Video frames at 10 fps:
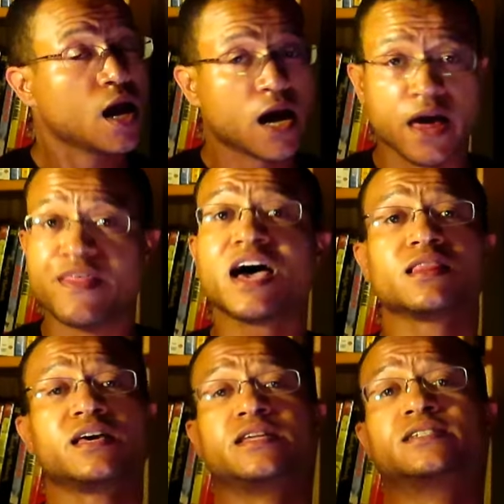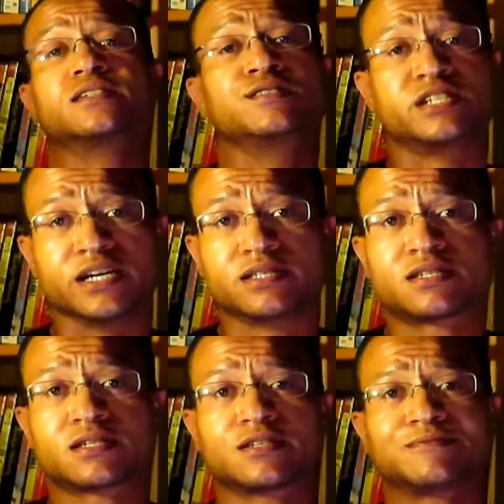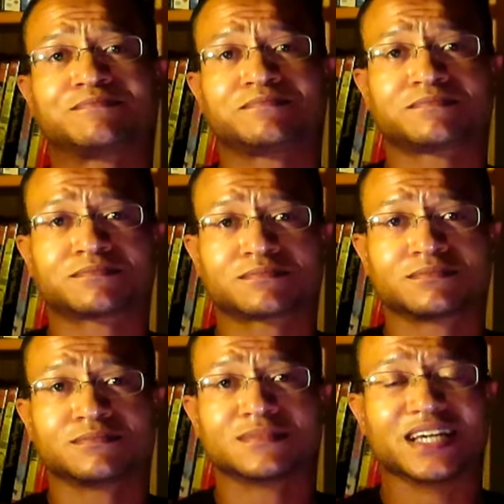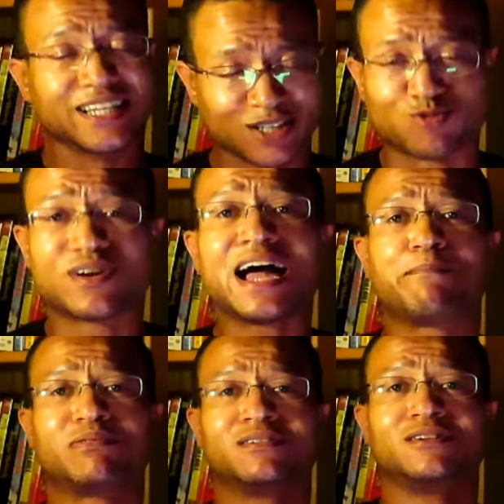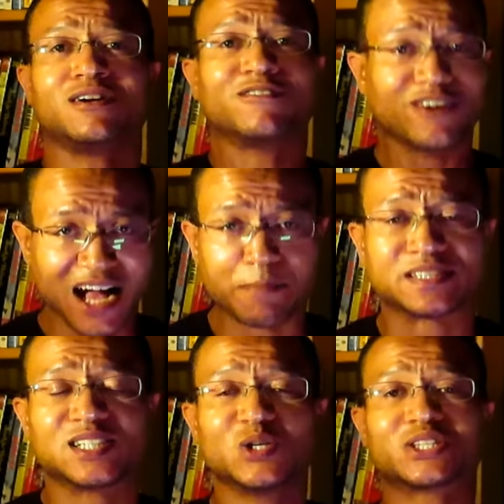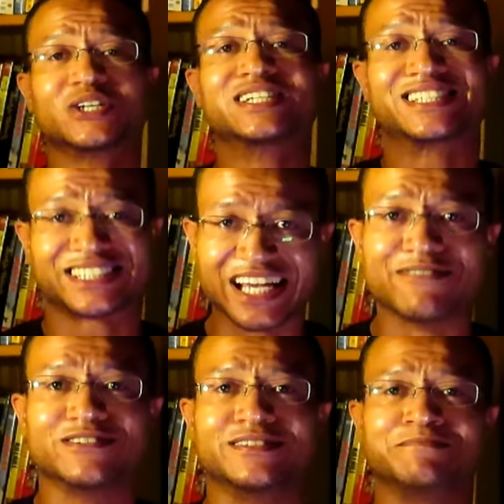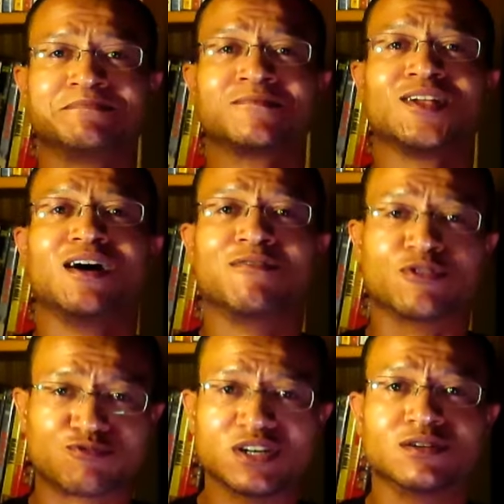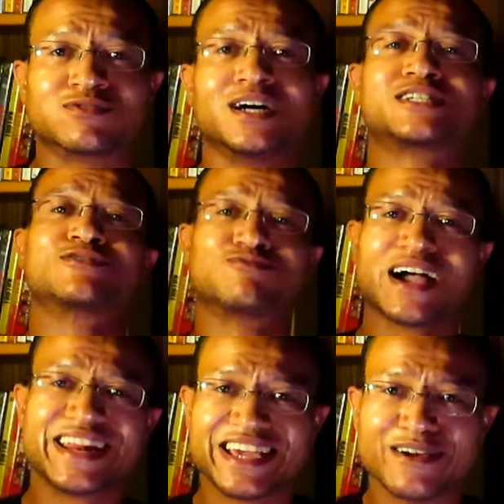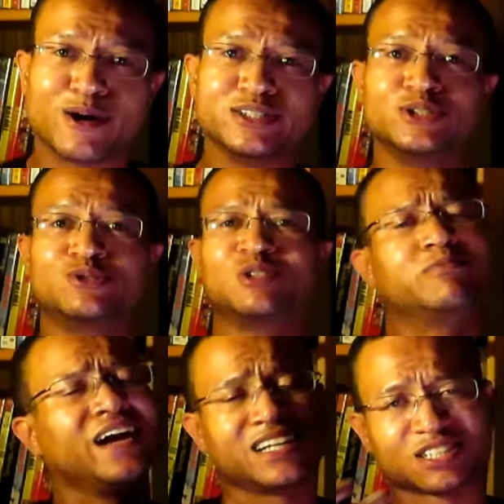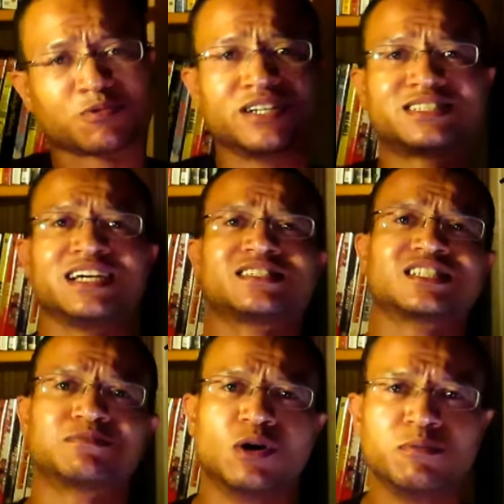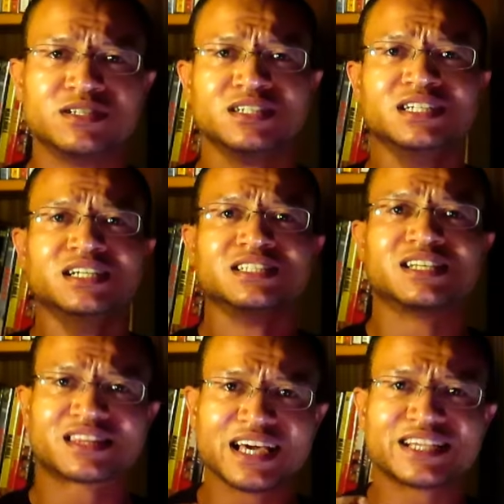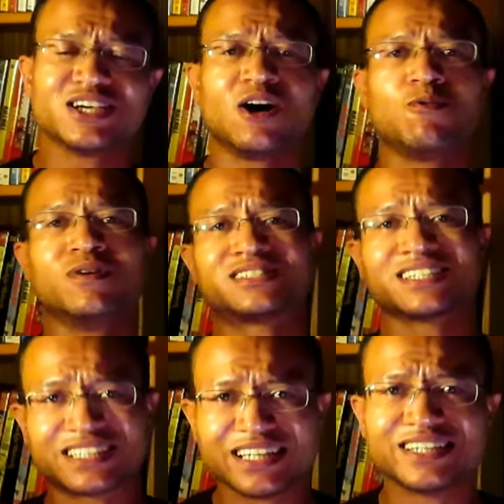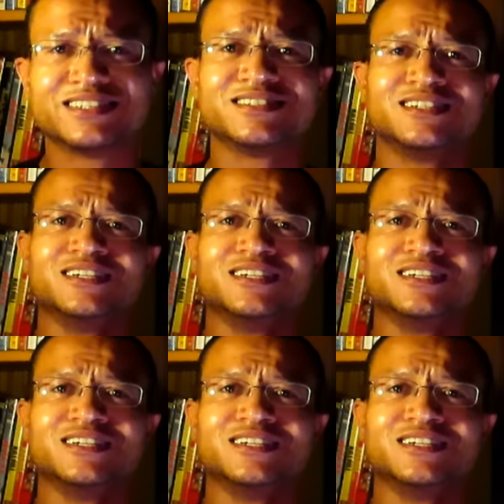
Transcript: And that, ladies and gents, is a wrap for episode 37 of The Real Rush right here on YouTube. And I just want to take this moment to thank y'all once again